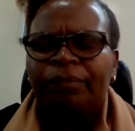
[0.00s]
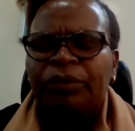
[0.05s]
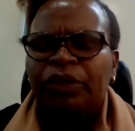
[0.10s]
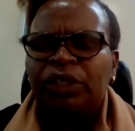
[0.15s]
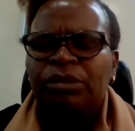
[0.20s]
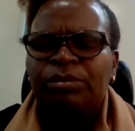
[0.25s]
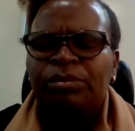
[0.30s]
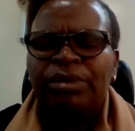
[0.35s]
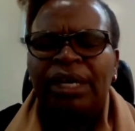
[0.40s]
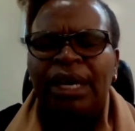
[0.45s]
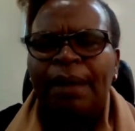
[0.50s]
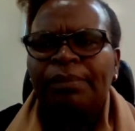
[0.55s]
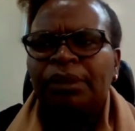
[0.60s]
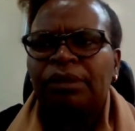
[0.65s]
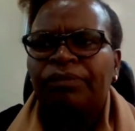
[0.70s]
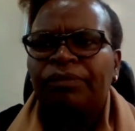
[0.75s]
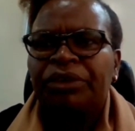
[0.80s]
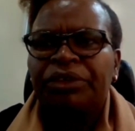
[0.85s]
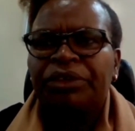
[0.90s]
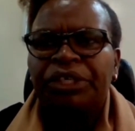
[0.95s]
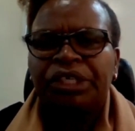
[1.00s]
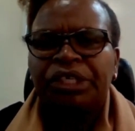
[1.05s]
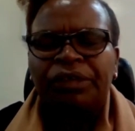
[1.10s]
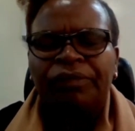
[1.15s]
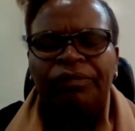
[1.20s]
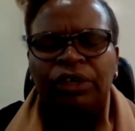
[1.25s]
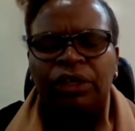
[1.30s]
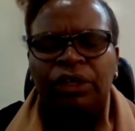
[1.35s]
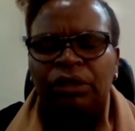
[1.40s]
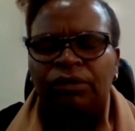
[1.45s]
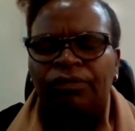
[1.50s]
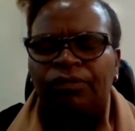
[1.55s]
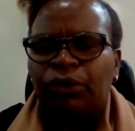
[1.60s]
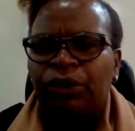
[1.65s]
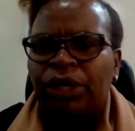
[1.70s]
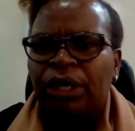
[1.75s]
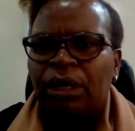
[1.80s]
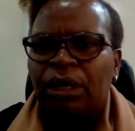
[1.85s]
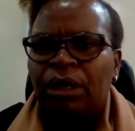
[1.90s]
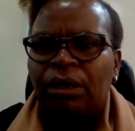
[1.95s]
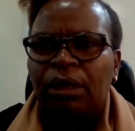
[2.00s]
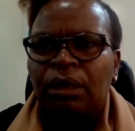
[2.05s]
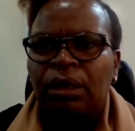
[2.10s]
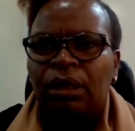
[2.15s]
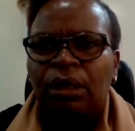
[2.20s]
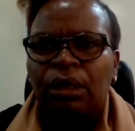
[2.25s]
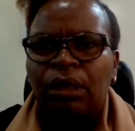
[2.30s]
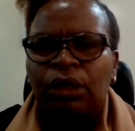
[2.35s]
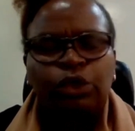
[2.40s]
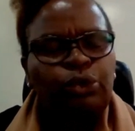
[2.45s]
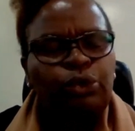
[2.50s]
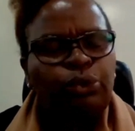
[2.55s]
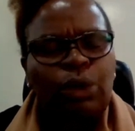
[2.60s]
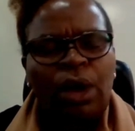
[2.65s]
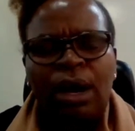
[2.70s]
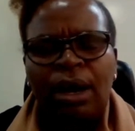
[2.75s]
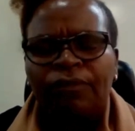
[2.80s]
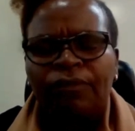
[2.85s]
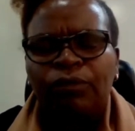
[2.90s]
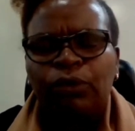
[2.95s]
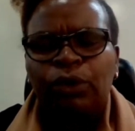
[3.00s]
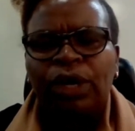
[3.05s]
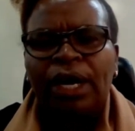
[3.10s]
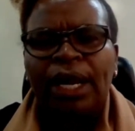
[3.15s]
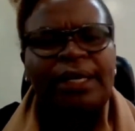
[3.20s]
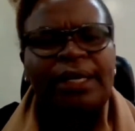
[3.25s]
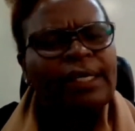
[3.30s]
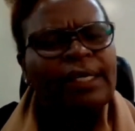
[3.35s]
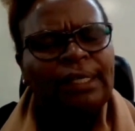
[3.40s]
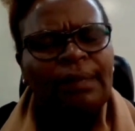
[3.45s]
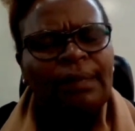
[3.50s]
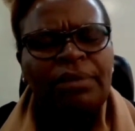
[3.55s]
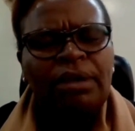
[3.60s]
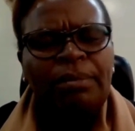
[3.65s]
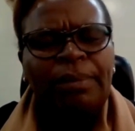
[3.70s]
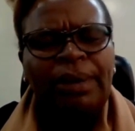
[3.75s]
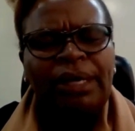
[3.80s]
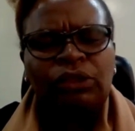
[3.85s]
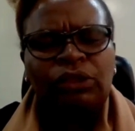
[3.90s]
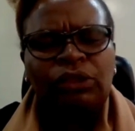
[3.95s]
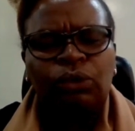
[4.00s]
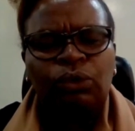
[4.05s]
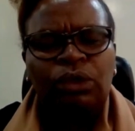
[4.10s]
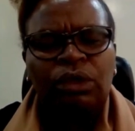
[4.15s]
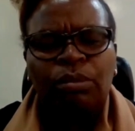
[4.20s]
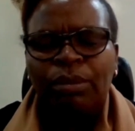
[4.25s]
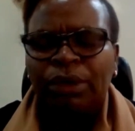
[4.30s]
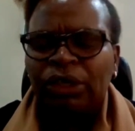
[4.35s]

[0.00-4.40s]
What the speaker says: it becomes very difficult for an SME person,